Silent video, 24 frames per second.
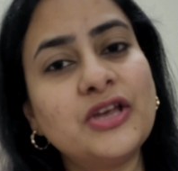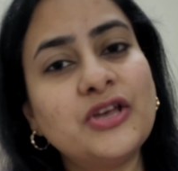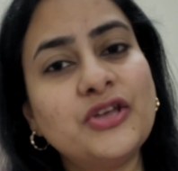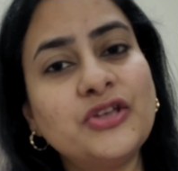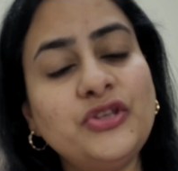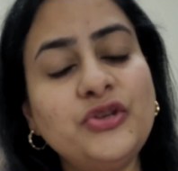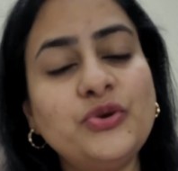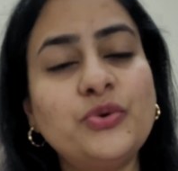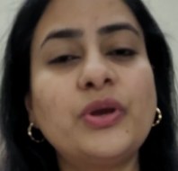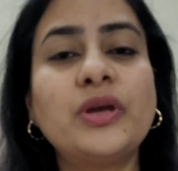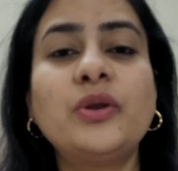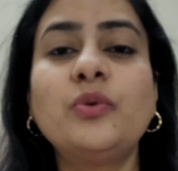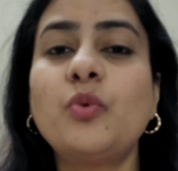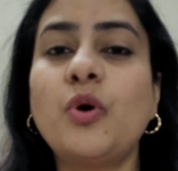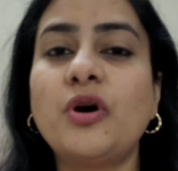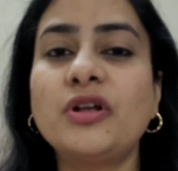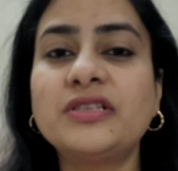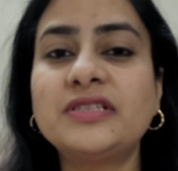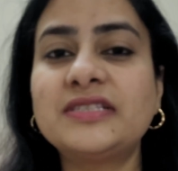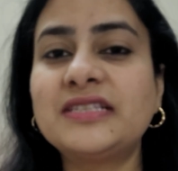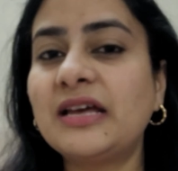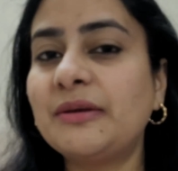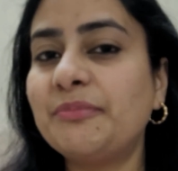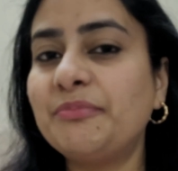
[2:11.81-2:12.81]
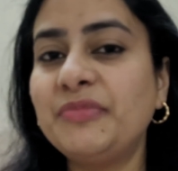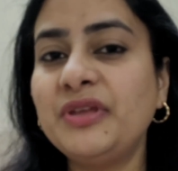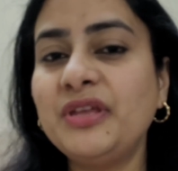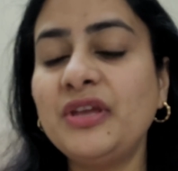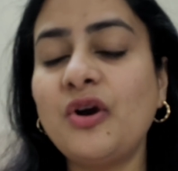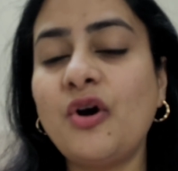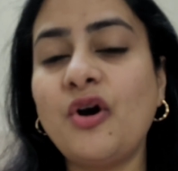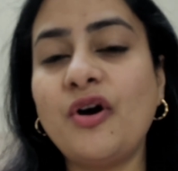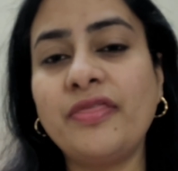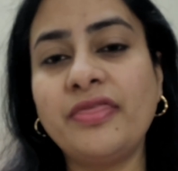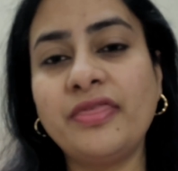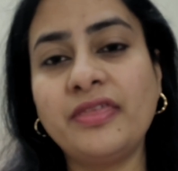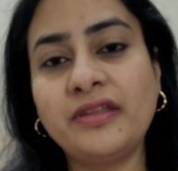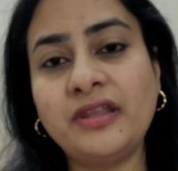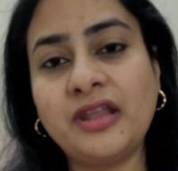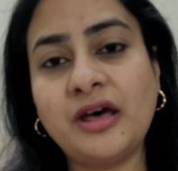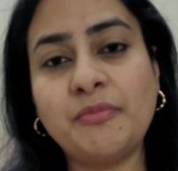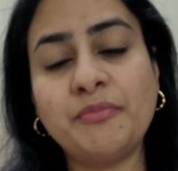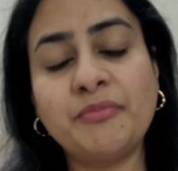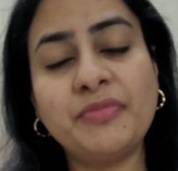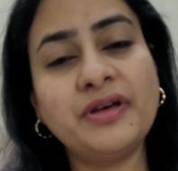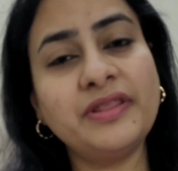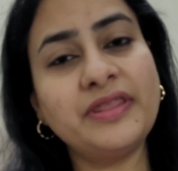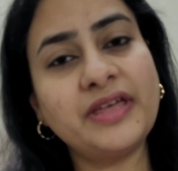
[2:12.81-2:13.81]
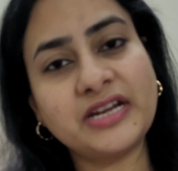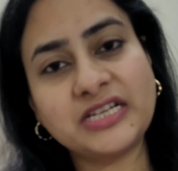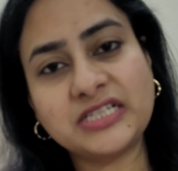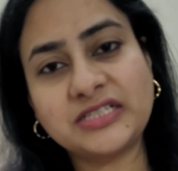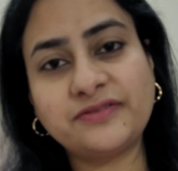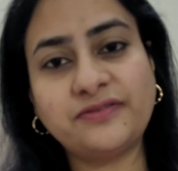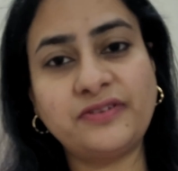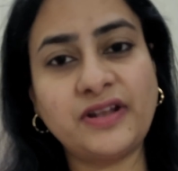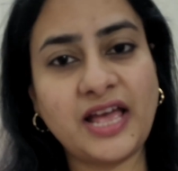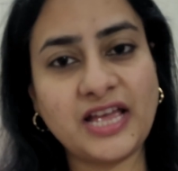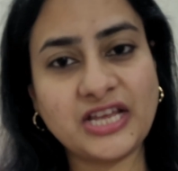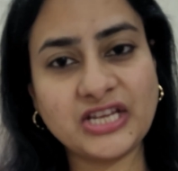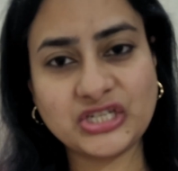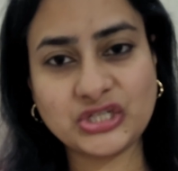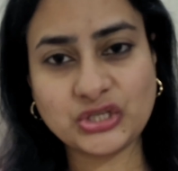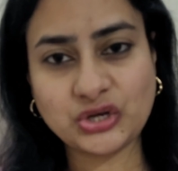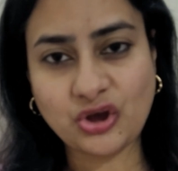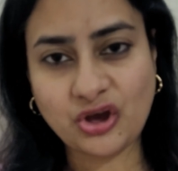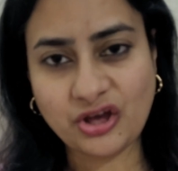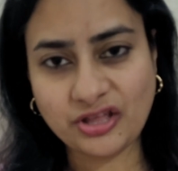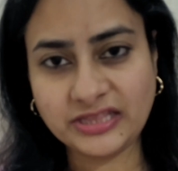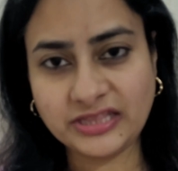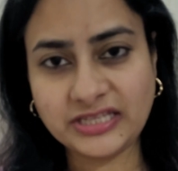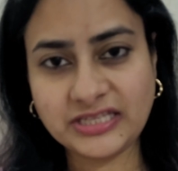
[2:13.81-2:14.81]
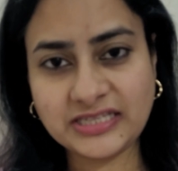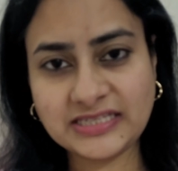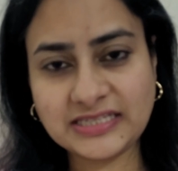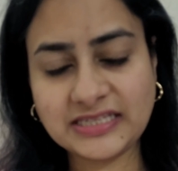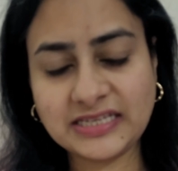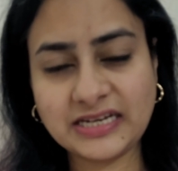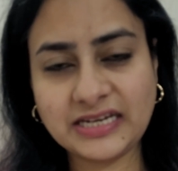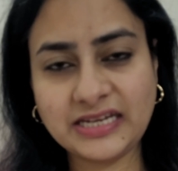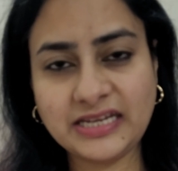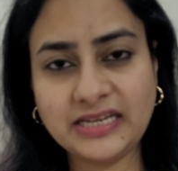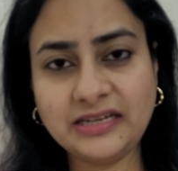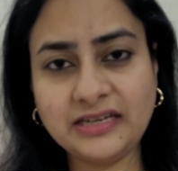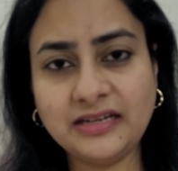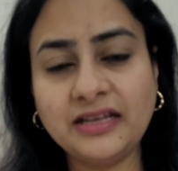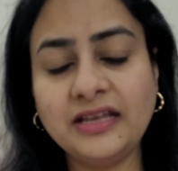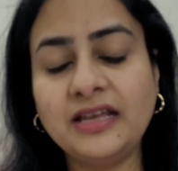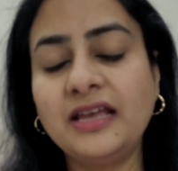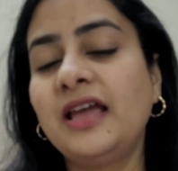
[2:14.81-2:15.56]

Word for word: you can WhatsApp me on the number that is flashed on the screen,